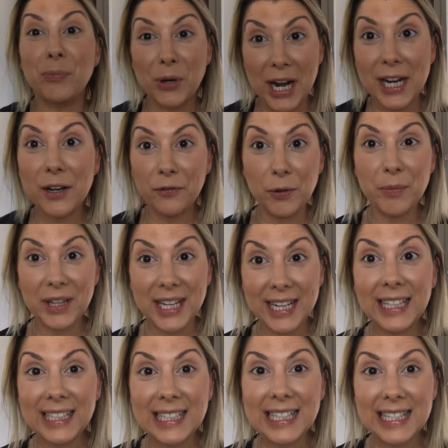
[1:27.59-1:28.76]
break from the
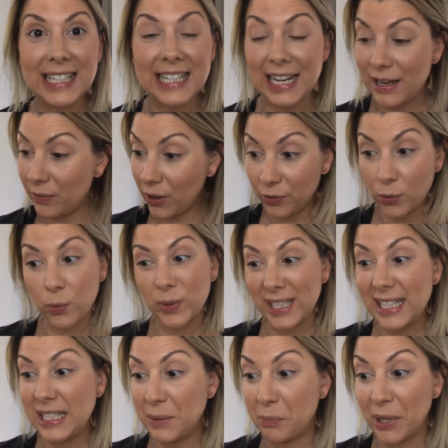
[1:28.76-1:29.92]
heat, isn't it? I thought we
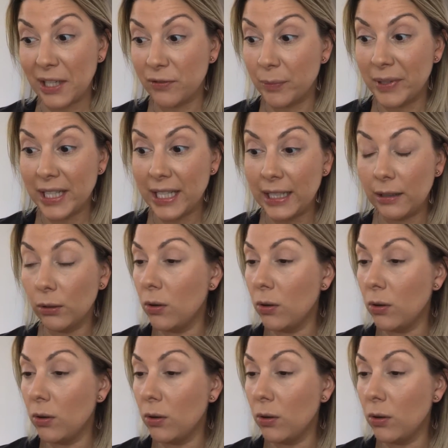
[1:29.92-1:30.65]
need a break from the heat.